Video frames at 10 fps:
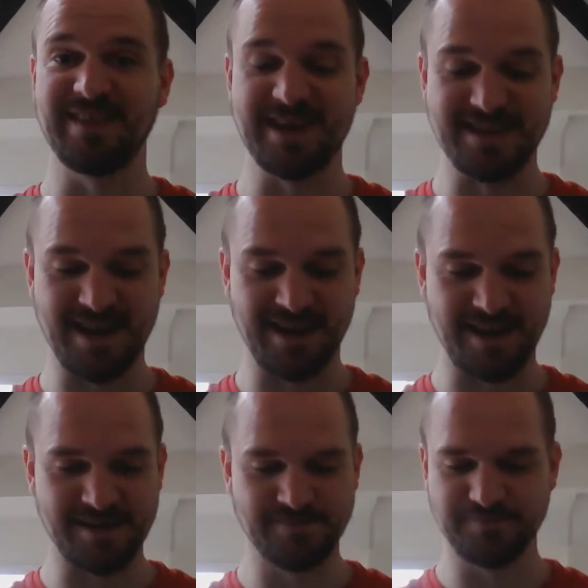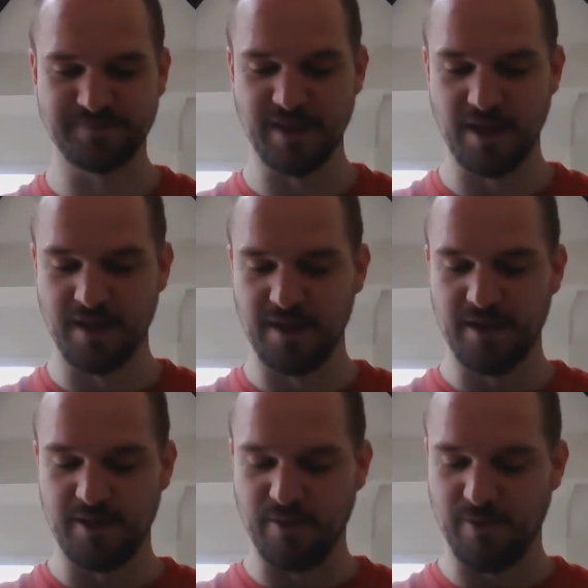think that's that guy.
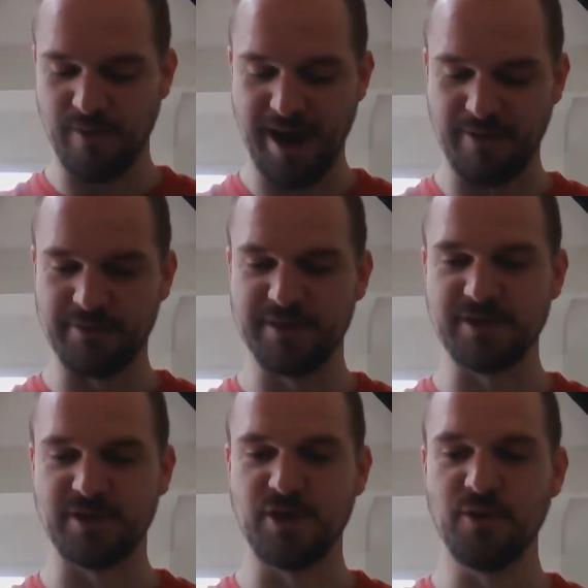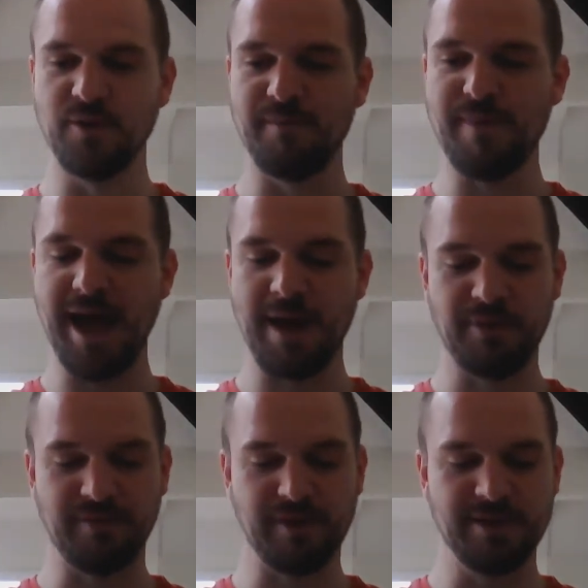Wow, there's a cool map of